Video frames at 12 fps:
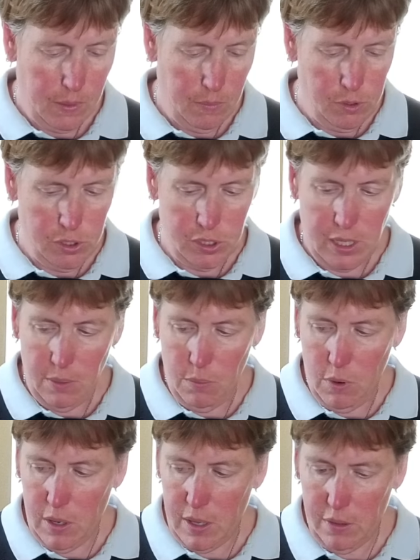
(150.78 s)
And we just keep
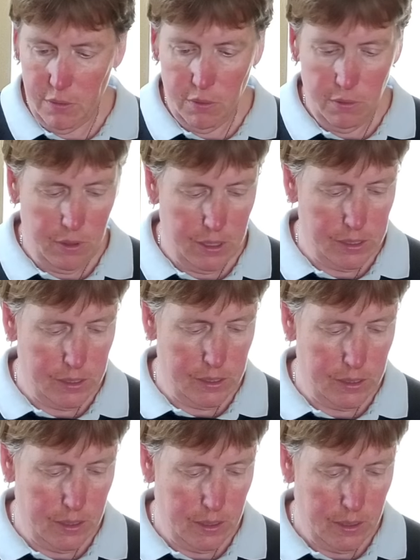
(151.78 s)
working through
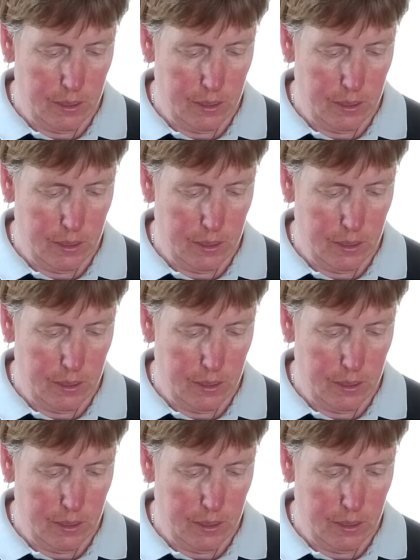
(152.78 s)
this